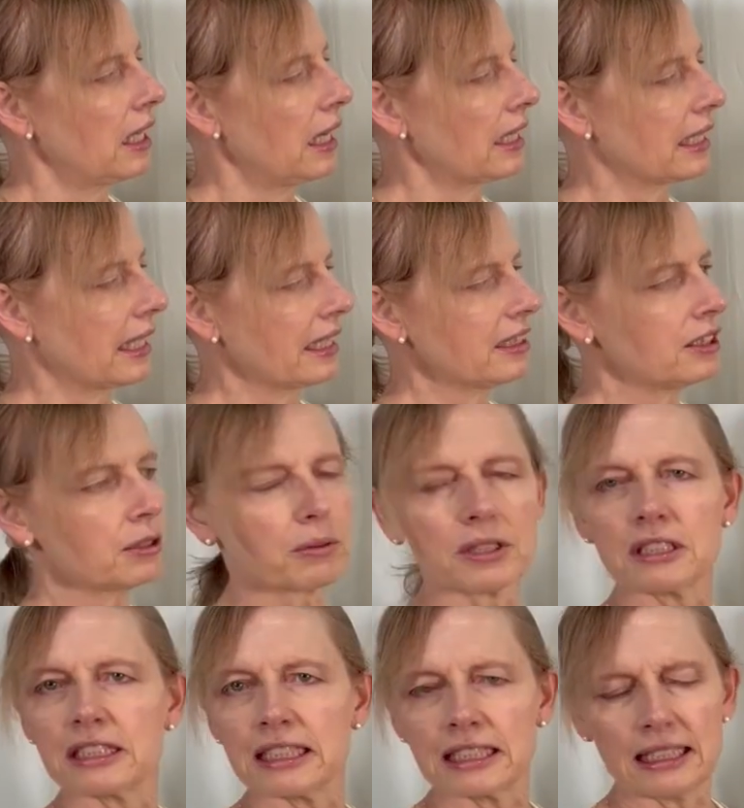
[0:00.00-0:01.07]
again, you
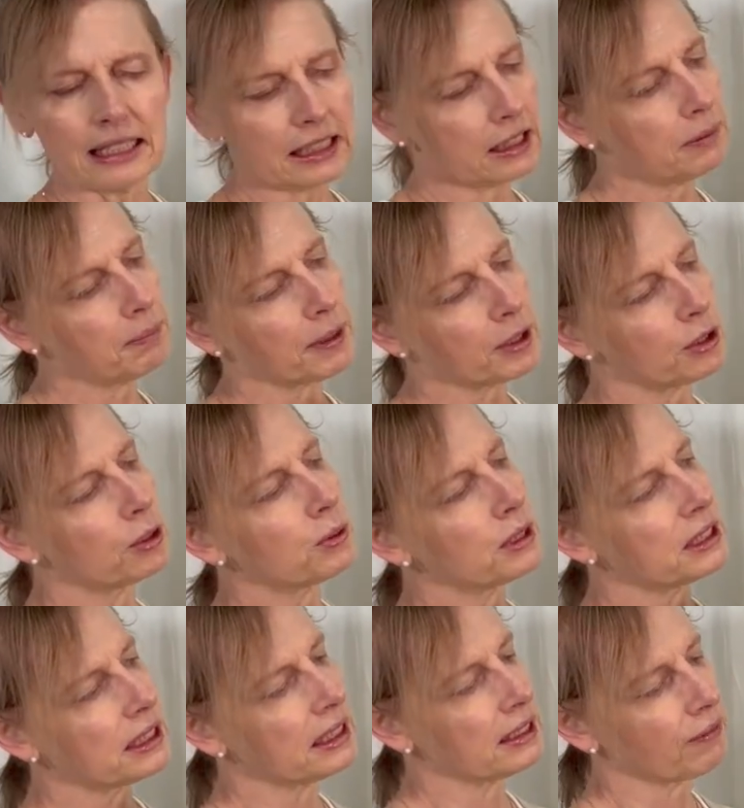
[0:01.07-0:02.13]
wouldn't see these, but you would
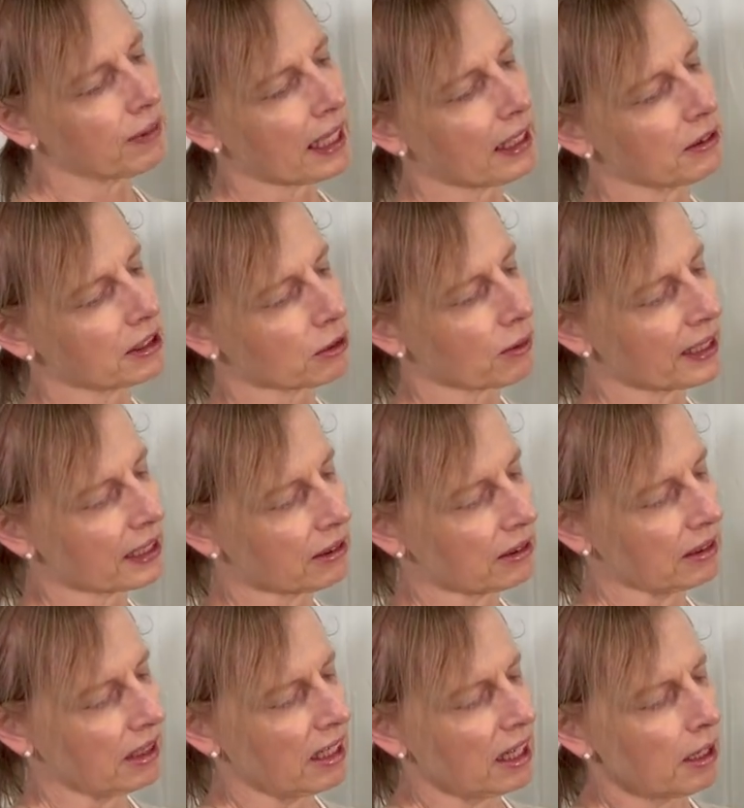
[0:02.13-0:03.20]
see the flowers quite
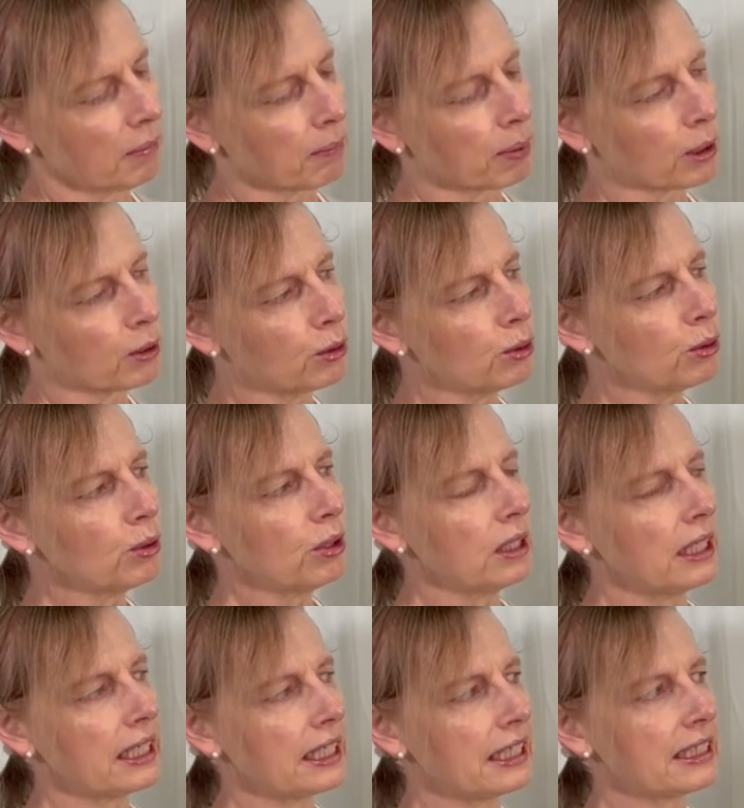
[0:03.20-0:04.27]
good. Blue
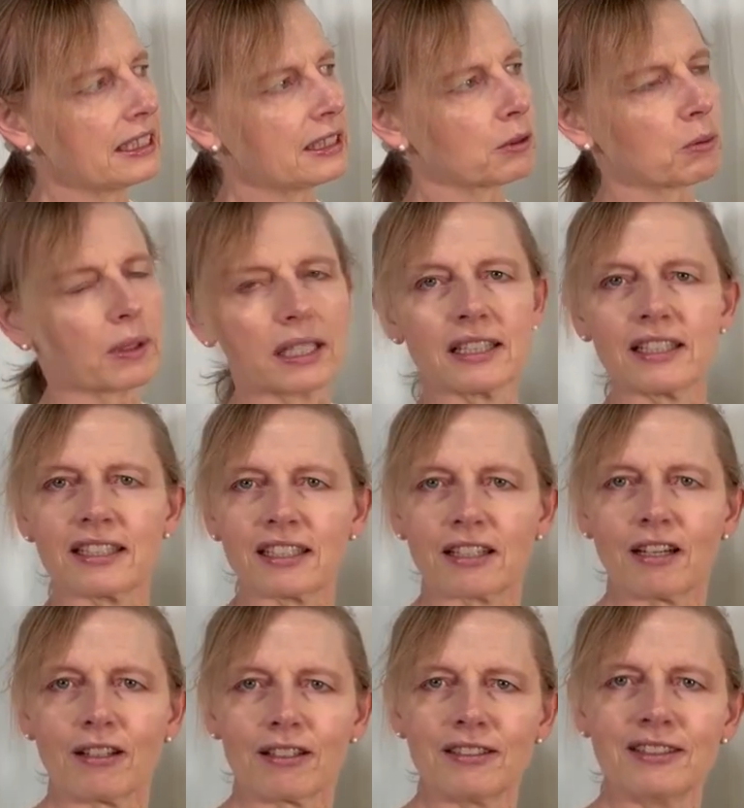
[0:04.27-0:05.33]
is one of the
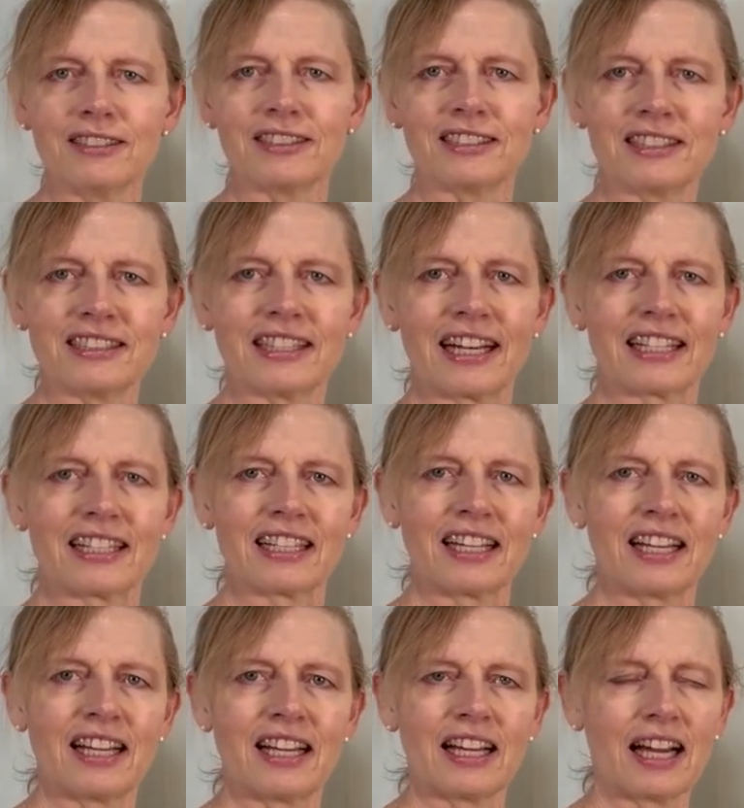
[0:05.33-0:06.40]
colors that
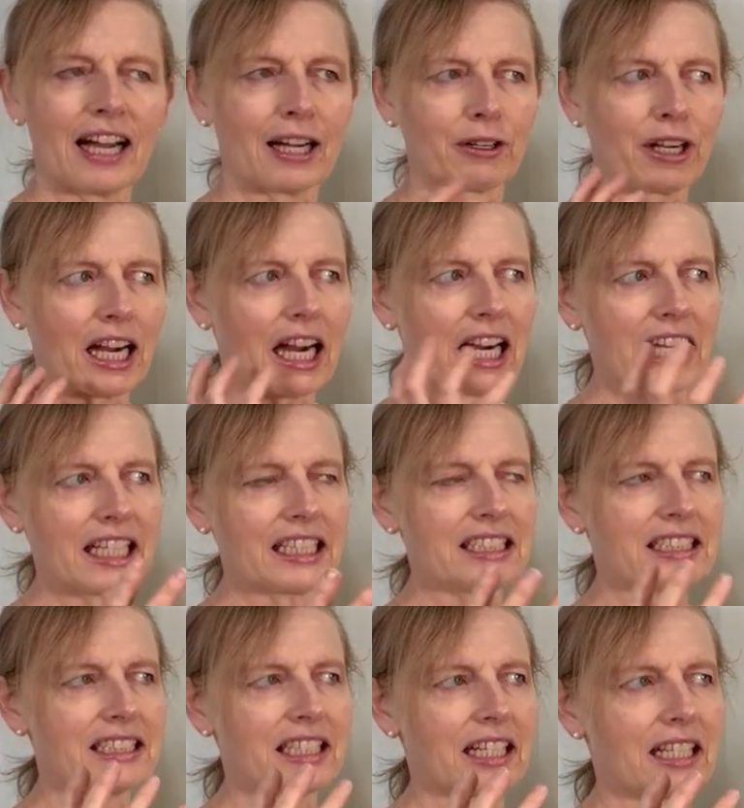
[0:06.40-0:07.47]
our
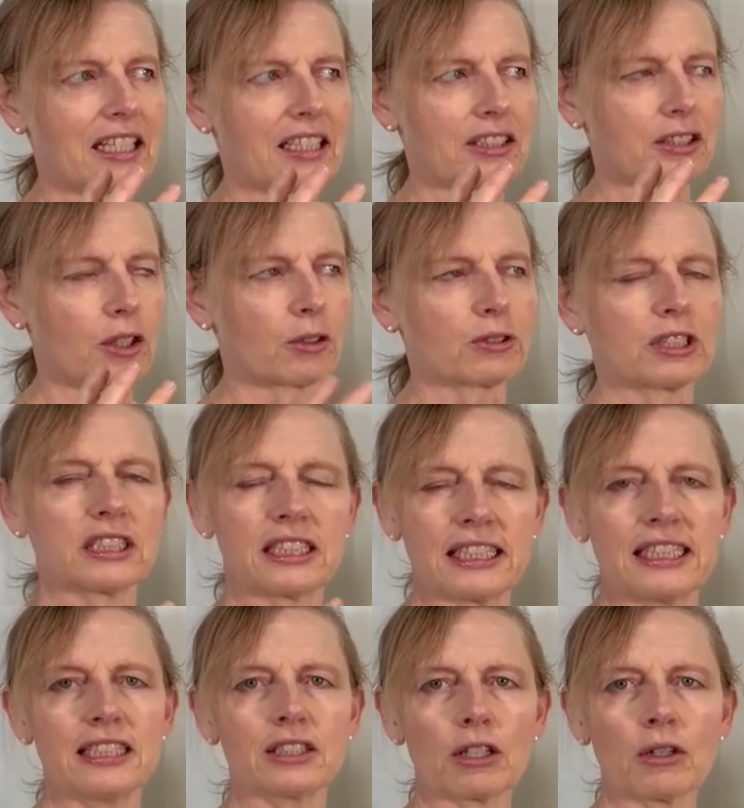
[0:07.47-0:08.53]
eyes don't
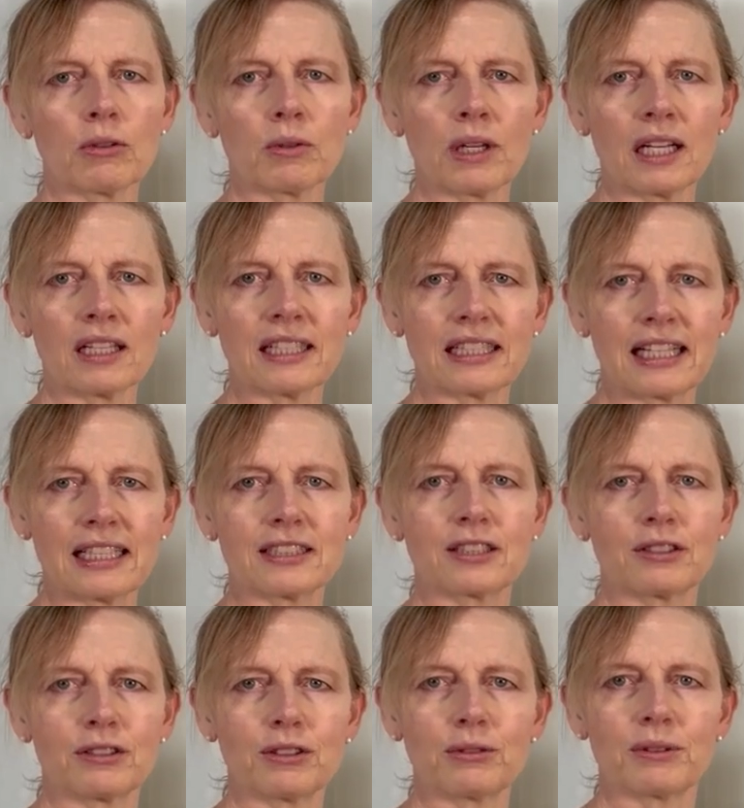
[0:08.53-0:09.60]
see so well. It has
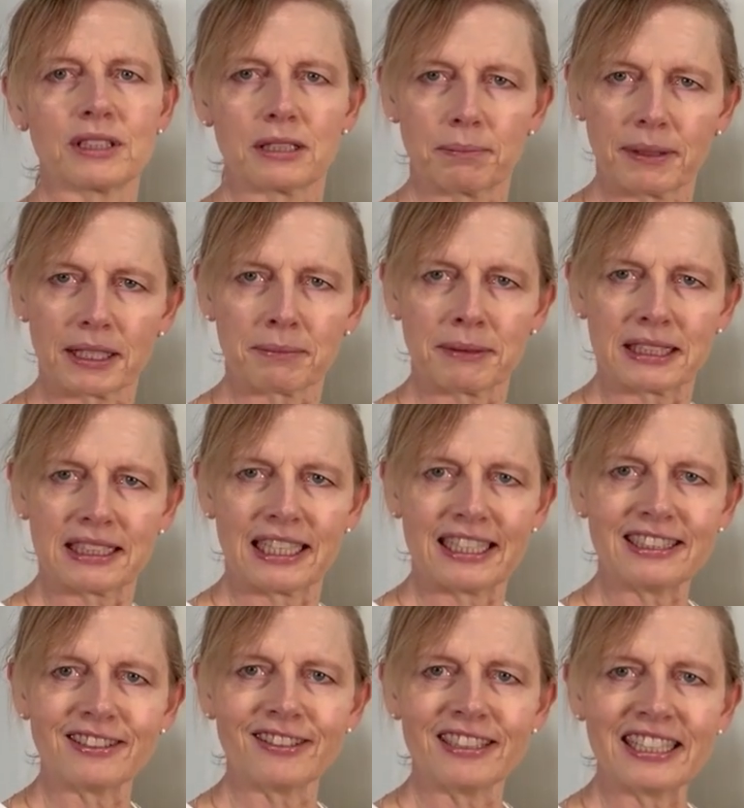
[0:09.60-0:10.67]
to do with the
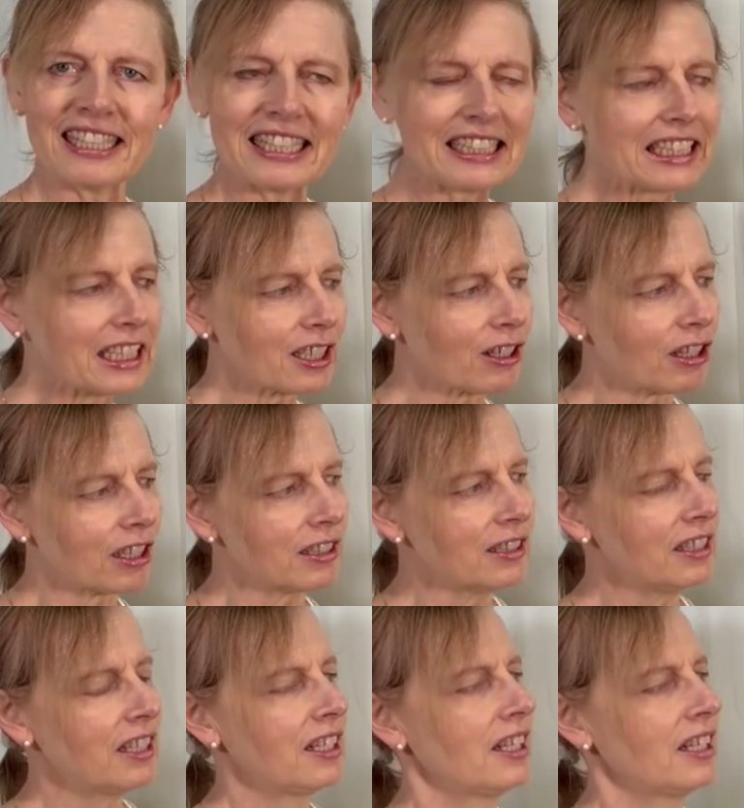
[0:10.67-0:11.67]
pigmentation in the color.